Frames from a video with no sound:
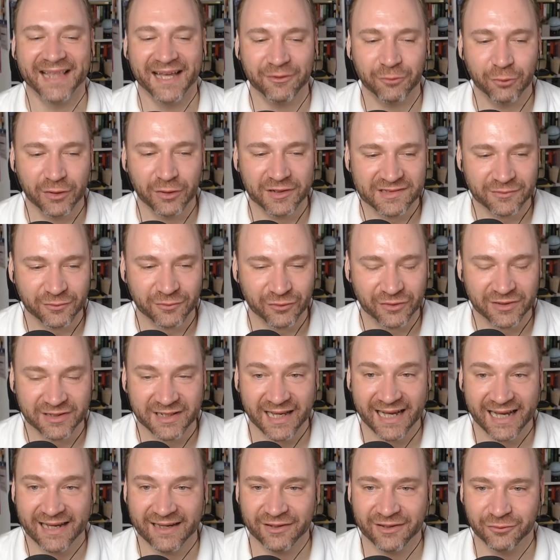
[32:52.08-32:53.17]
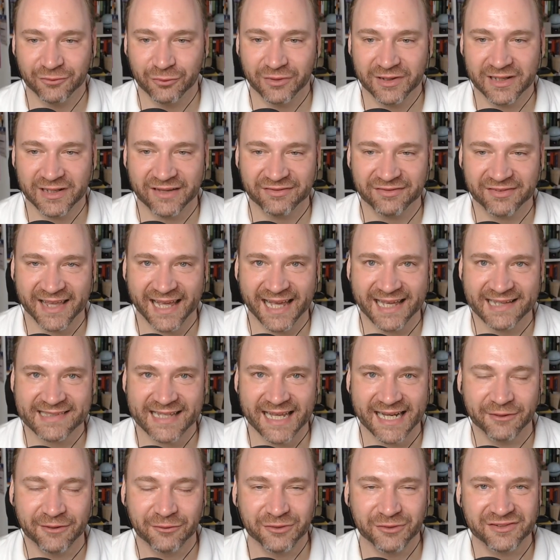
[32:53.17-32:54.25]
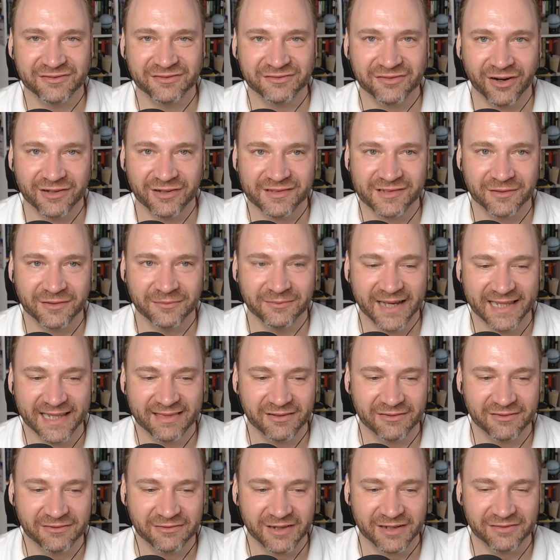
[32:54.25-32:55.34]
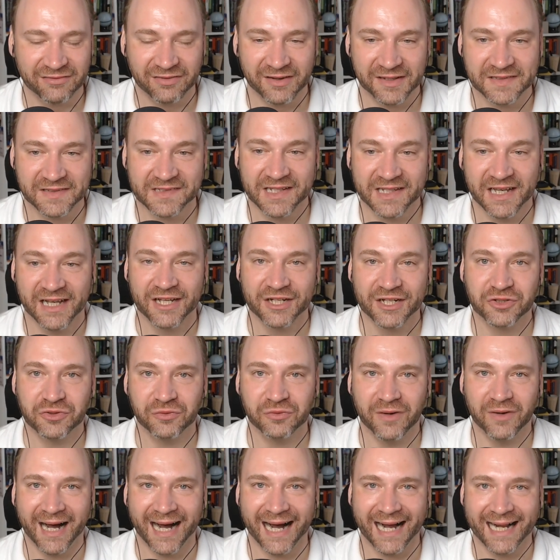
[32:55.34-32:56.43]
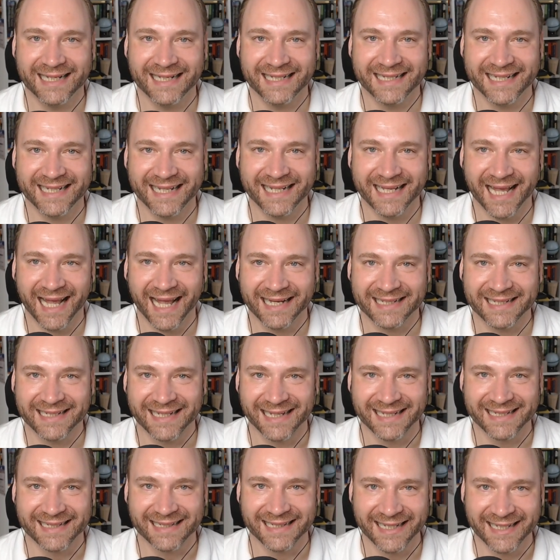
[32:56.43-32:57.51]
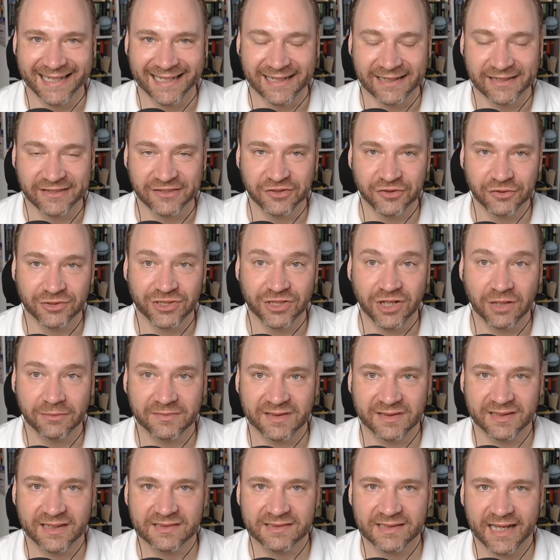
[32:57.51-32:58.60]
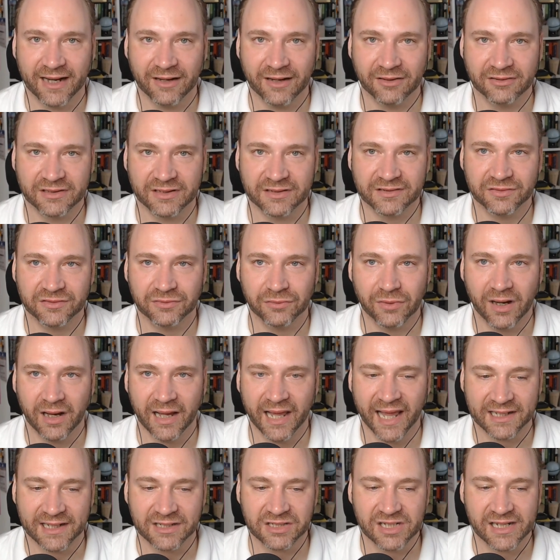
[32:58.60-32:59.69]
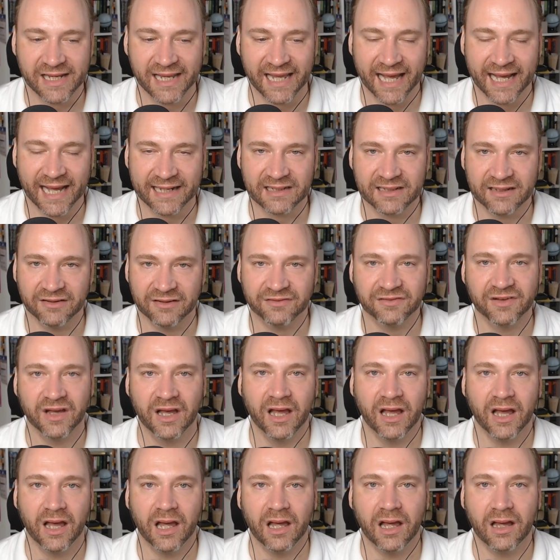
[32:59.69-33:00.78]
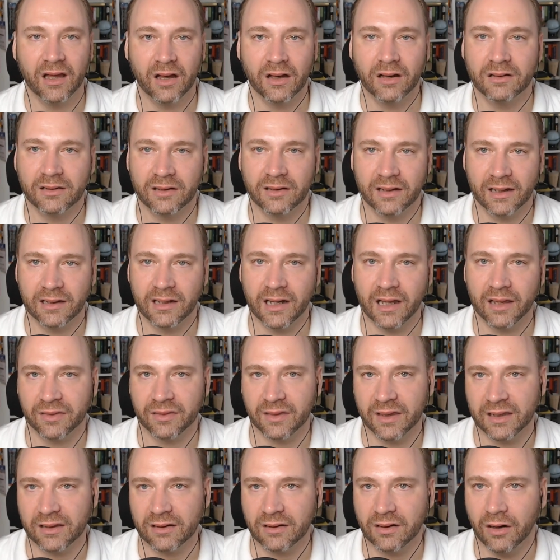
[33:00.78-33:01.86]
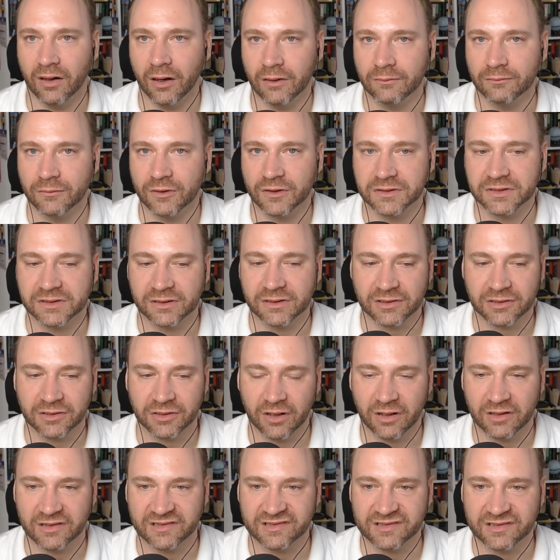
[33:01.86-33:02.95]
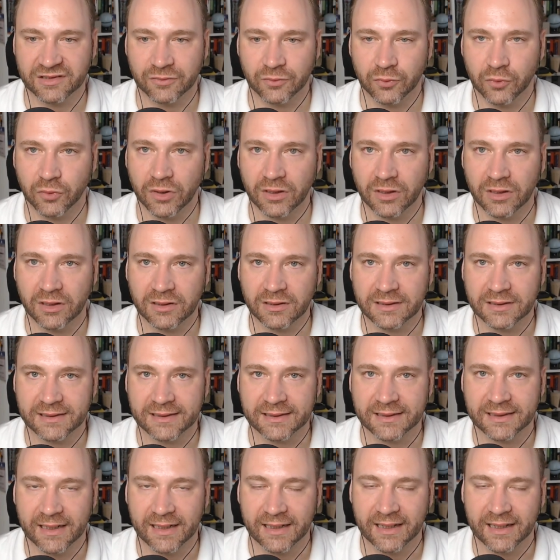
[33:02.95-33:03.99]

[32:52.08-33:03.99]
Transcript: that was what I would have guessed, and I would have also made the reference to Aldi and Lidl, two German discounters who are actually active I think almost across the world.